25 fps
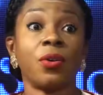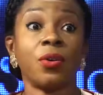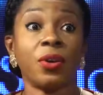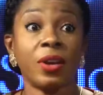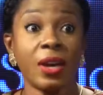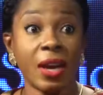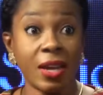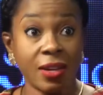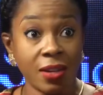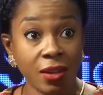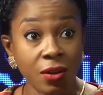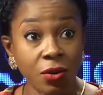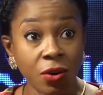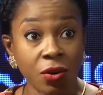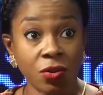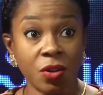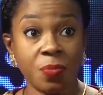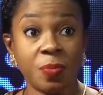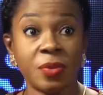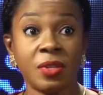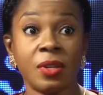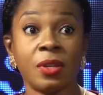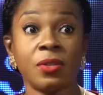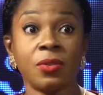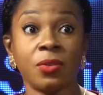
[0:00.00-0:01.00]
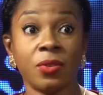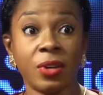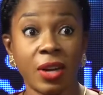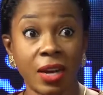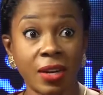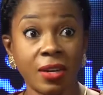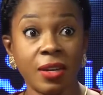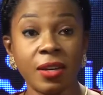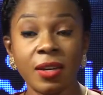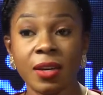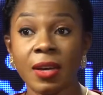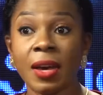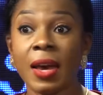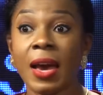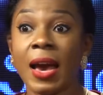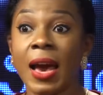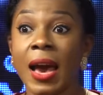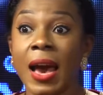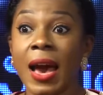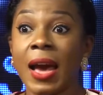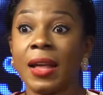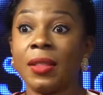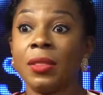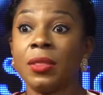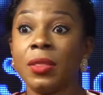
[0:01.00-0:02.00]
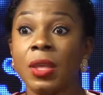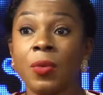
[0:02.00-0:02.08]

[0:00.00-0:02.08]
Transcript: organic, 100% organic, and